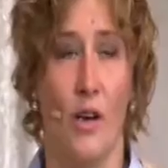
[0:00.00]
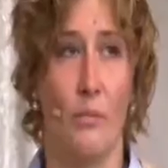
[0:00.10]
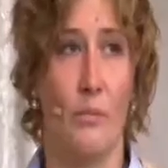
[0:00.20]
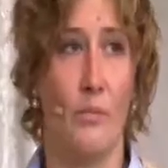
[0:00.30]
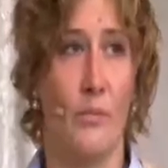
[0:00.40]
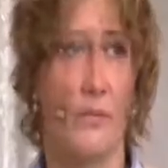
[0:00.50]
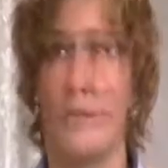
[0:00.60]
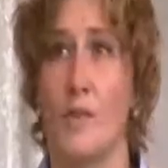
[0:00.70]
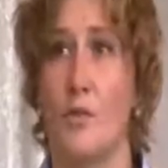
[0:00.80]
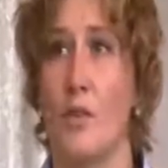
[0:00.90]
calm.
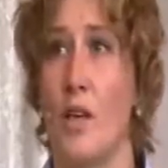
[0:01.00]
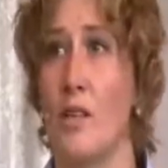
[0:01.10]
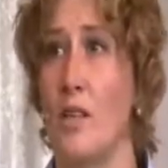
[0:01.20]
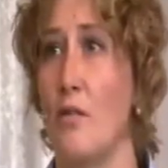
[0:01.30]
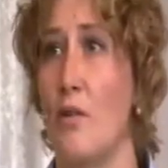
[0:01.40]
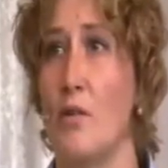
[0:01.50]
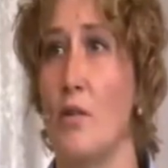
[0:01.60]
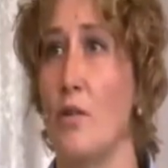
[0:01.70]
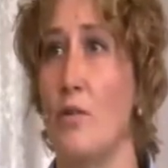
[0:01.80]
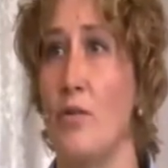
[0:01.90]
Do not give
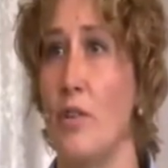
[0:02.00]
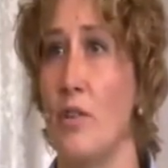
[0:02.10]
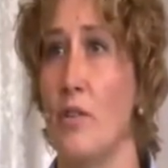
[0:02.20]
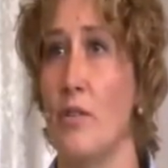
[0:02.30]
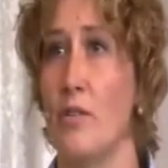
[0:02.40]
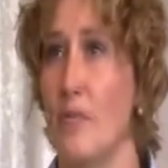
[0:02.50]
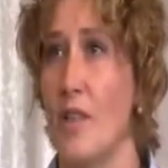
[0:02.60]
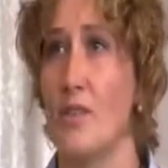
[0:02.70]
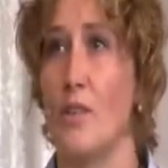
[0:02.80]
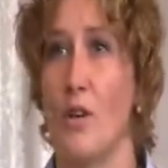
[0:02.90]
over to fear.
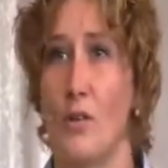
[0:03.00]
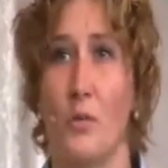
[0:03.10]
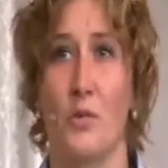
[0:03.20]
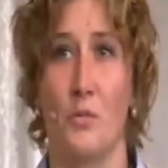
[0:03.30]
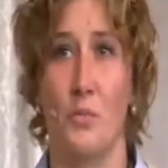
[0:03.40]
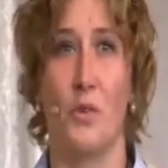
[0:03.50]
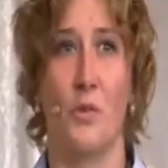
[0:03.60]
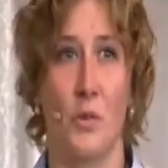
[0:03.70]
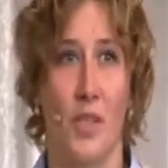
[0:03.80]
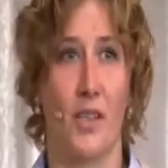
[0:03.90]
It's all going to
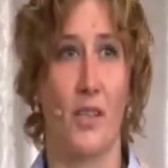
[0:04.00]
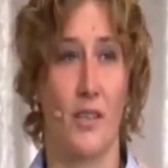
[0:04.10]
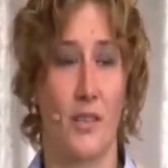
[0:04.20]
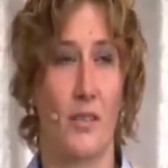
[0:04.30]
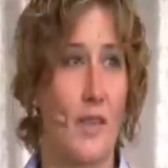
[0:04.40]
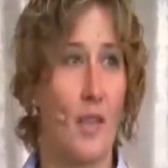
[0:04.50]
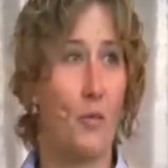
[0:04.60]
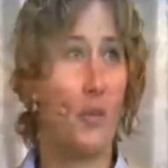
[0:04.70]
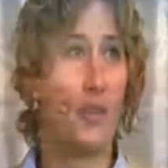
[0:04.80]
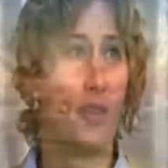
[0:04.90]
be okay. And